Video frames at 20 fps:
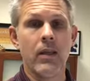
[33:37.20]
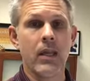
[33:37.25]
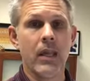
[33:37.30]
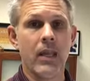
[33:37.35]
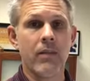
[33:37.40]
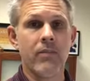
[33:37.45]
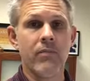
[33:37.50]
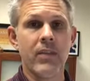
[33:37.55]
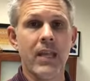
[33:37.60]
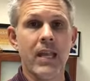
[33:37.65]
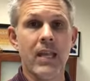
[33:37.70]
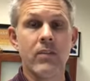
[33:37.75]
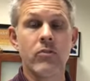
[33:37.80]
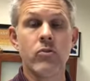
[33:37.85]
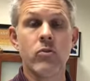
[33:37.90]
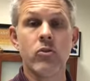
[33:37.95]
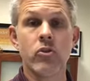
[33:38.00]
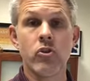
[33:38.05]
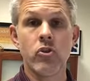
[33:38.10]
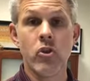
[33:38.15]
And if the
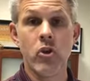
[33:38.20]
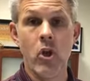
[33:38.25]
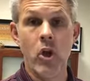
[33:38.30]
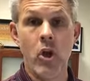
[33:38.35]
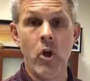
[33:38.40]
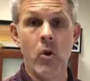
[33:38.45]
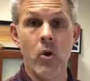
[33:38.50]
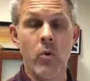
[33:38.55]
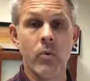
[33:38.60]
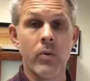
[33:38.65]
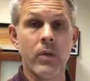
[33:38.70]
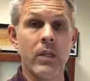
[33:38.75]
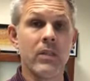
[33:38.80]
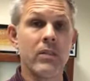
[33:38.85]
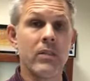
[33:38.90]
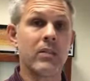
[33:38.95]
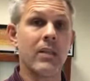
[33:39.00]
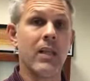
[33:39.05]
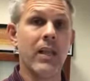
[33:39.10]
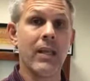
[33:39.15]
answer is no,
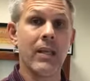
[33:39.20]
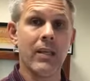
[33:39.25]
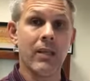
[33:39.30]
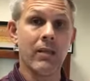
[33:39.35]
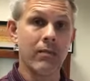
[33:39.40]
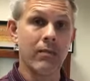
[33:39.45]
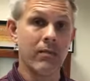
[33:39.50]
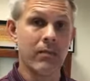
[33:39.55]
it's like